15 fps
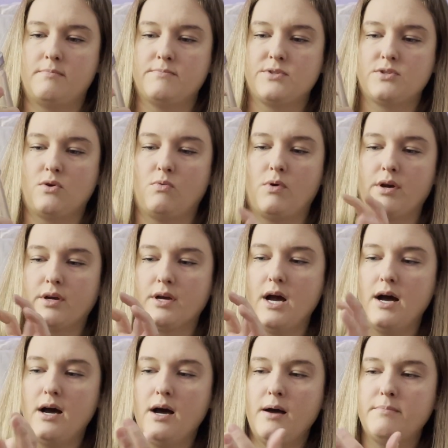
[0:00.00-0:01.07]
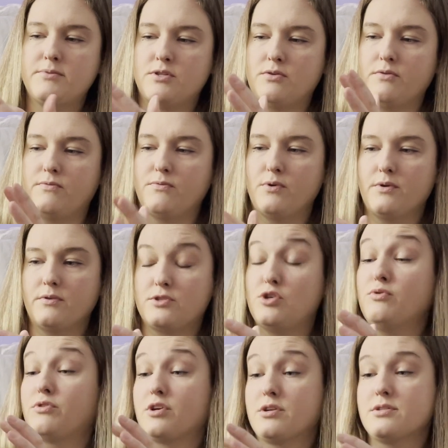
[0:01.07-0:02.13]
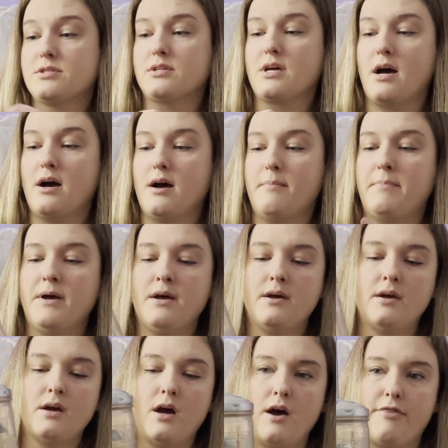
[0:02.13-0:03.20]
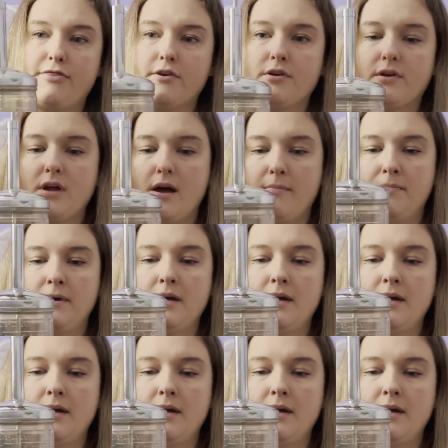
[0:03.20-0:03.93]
So 1 cup, 2/3 cup, 1/3 a cup.